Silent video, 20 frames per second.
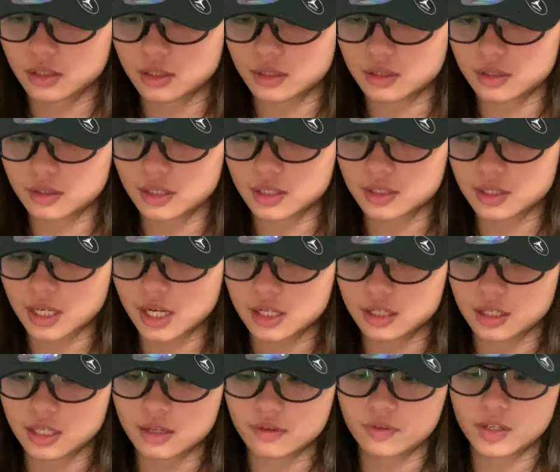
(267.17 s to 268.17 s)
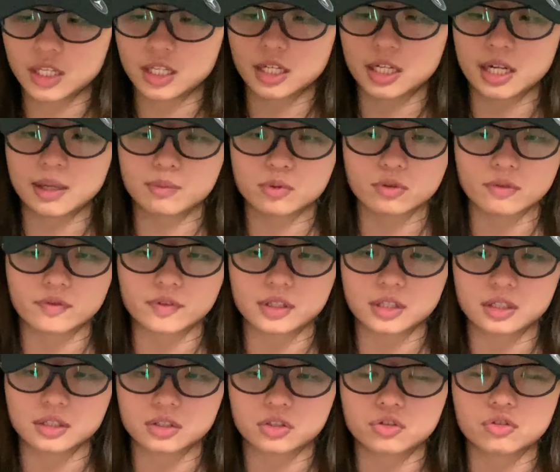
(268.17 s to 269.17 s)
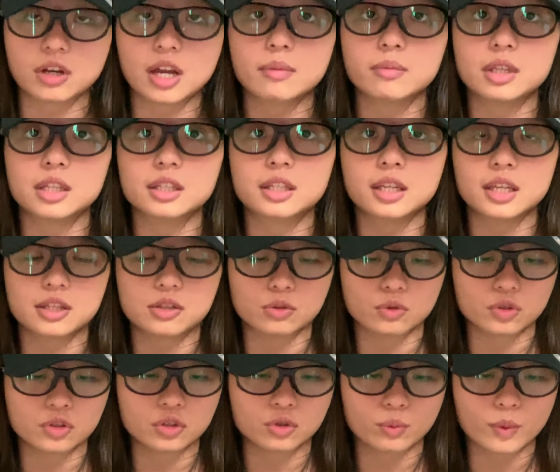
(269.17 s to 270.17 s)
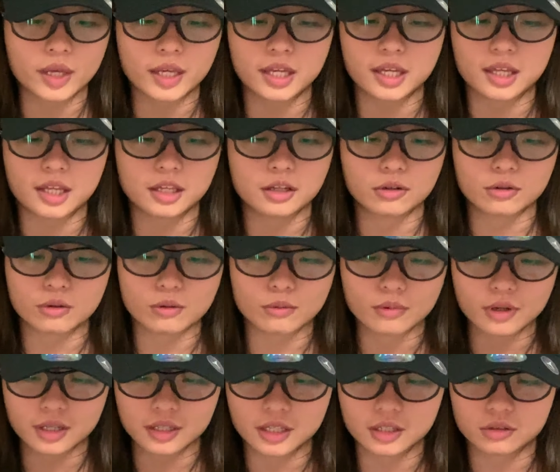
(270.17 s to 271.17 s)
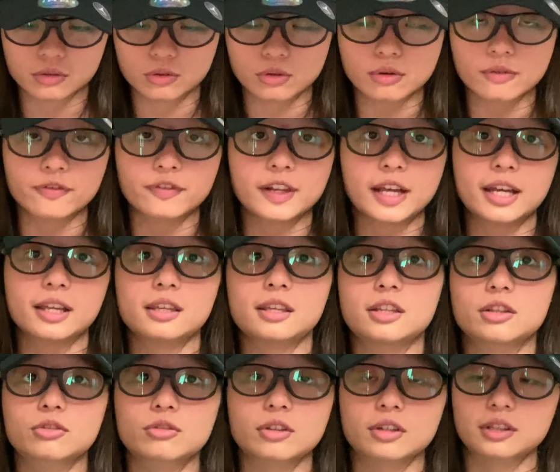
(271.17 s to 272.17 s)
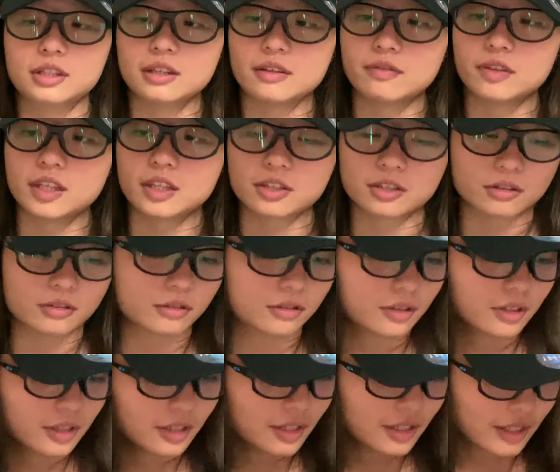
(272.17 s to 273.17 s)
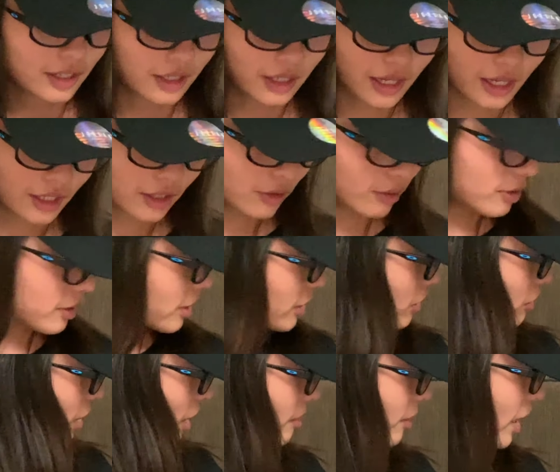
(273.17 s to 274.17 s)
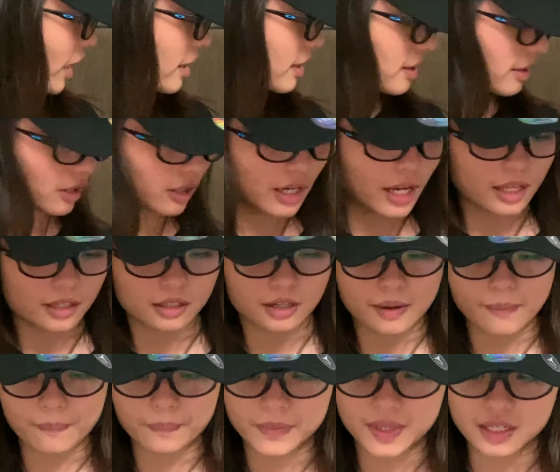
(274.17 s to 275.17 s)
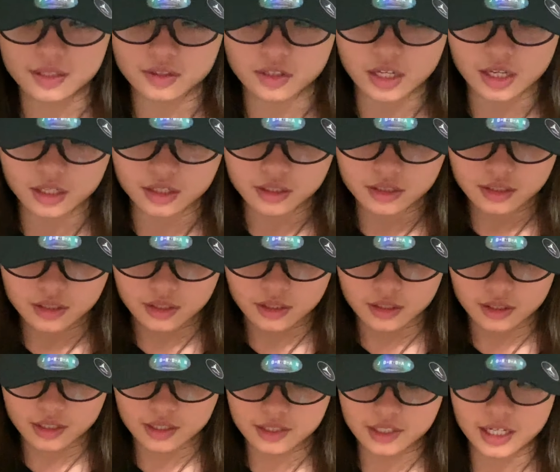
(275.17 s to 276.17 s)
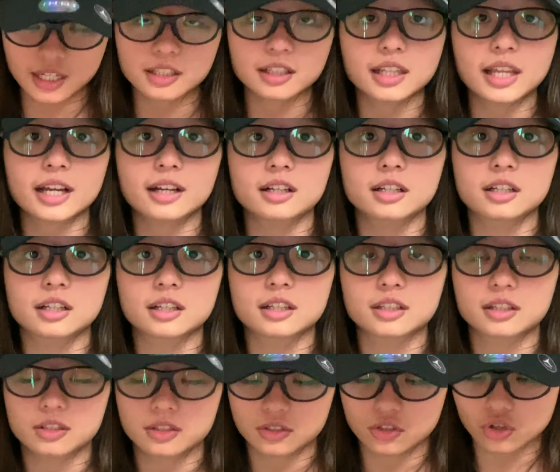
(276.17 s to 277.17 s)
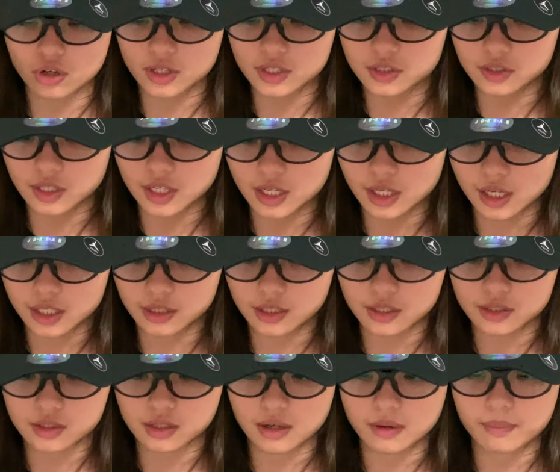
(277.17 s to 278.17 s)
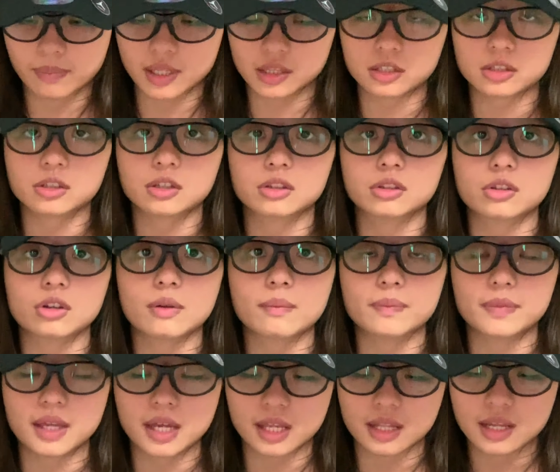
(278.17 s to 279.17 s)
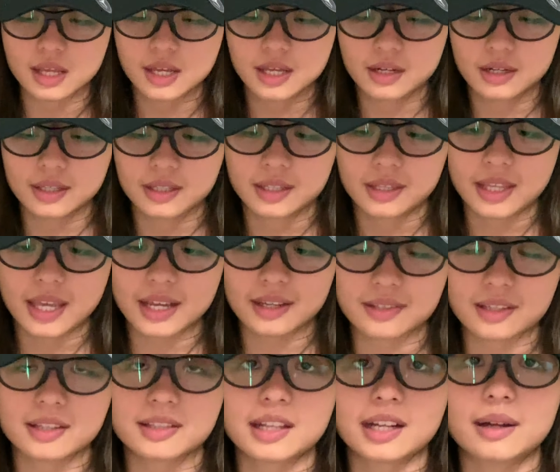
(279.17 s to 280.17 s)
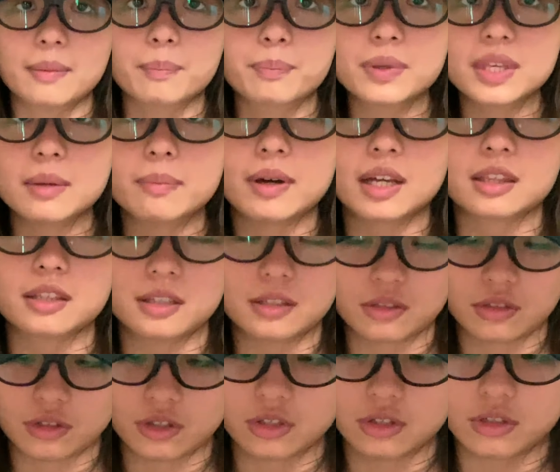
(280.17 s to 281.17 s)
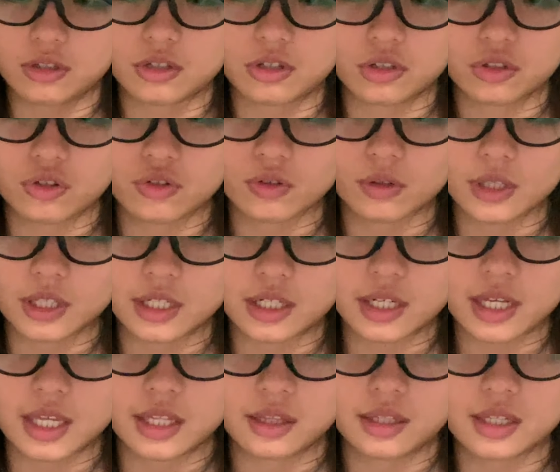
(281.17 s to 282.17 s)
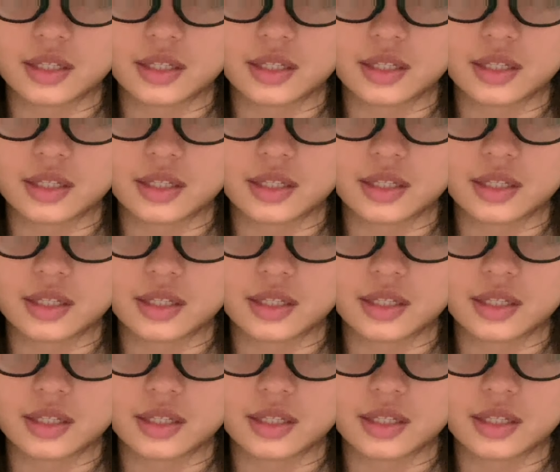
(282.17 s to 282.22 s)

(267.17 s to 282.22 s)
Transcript: it, it's kind of heavy and it comes with a strap in case you swing it and you don't want it to go flying into your TV so yeah use the strap guys oh and um this thing is kind of like a joystick and there's a button on top that acts as like a B button on your controller and